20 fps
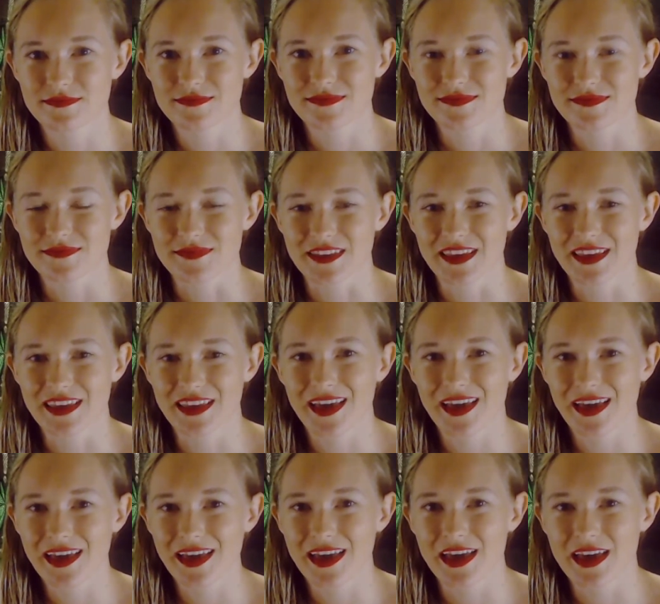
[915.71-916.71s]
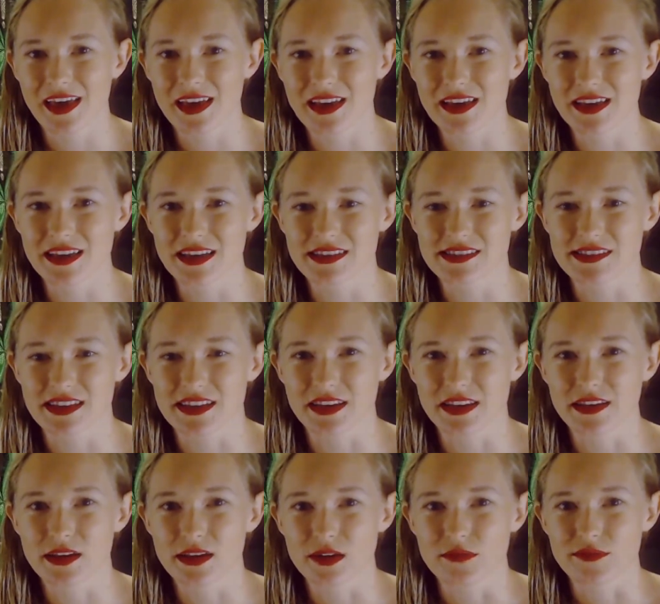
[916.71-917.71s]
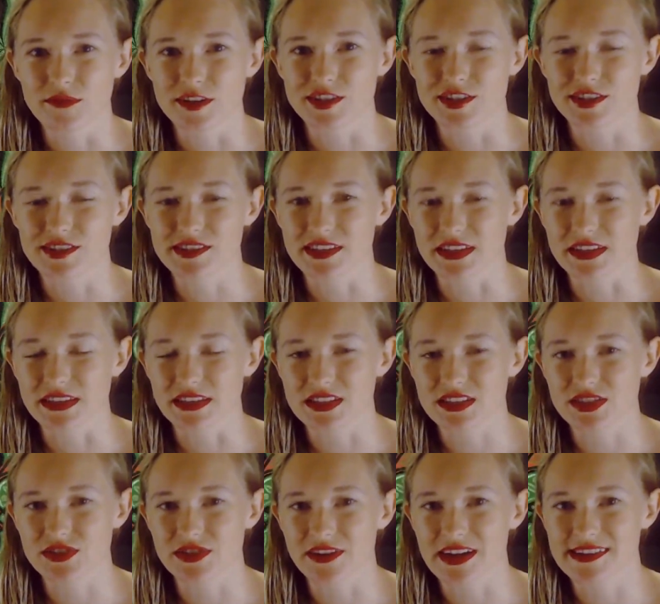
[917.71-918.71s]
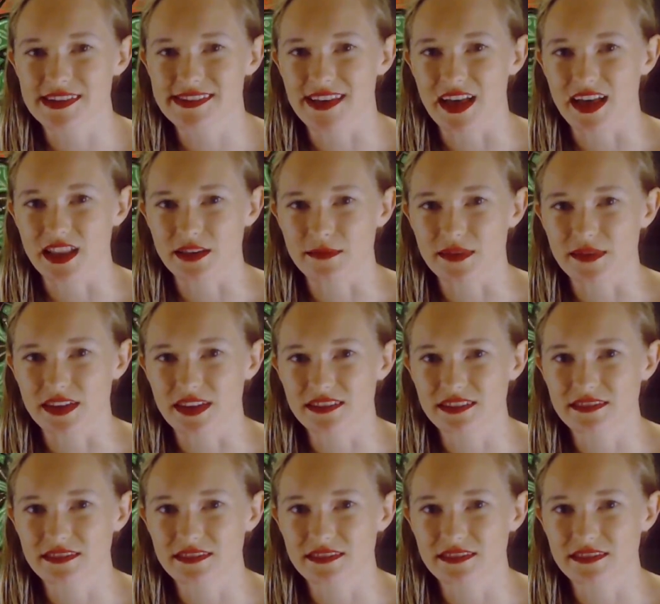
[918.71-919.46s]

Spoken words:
The key here is in reducing the stress element